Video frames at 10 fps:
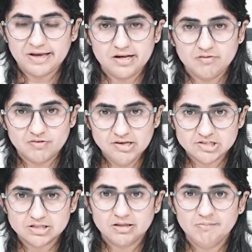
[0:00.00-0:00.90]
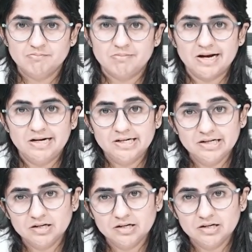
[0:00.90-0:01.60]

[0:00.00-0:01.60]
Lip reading: in which the mental